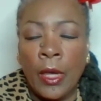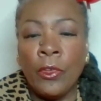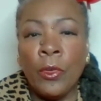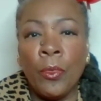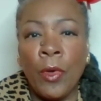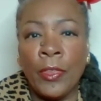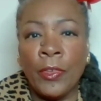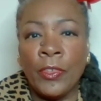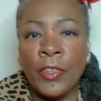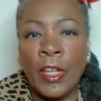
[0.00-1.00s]

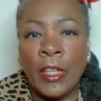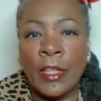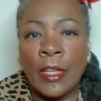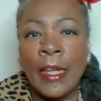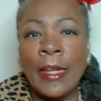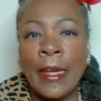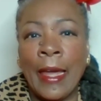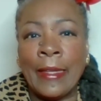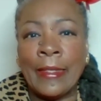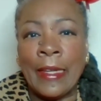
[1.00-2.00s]
in the late
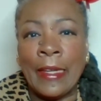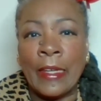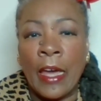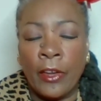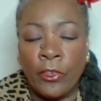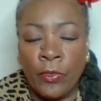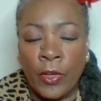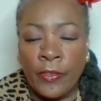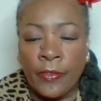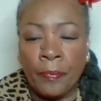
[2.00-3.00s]

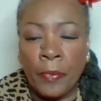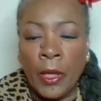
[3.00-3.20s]
1800s.